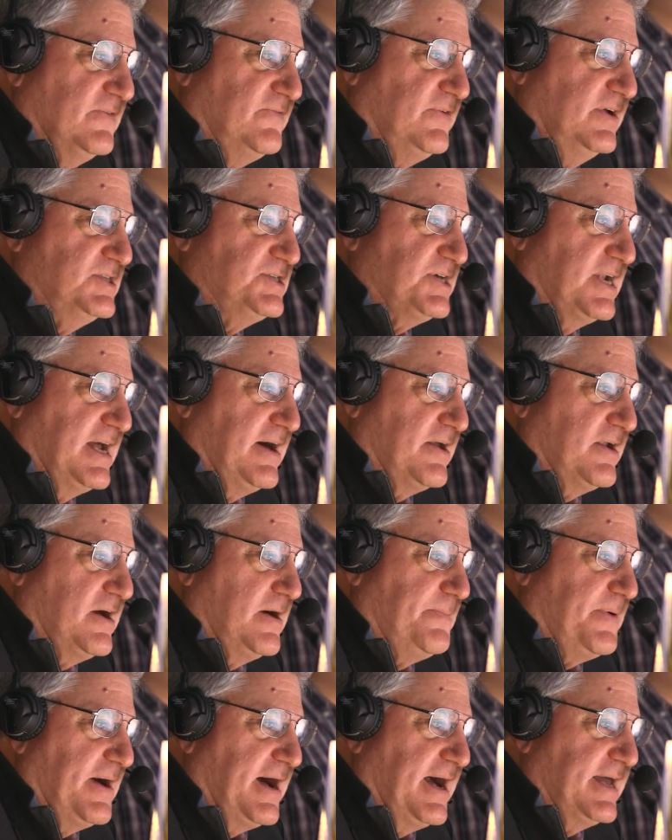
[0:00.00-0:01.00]
Feeds it out
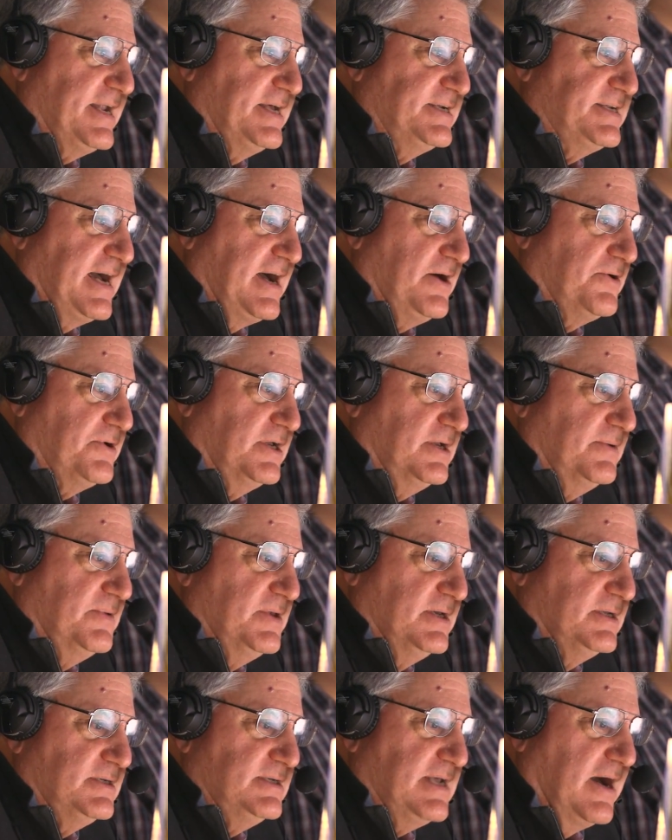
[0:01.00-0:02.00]
up high to Doughty.
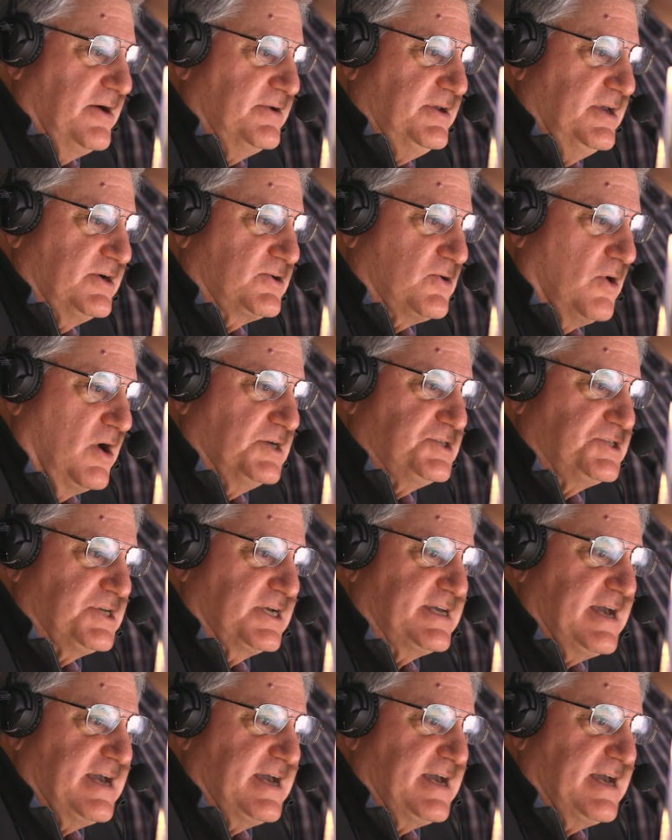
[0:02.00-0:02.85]
Doughty across to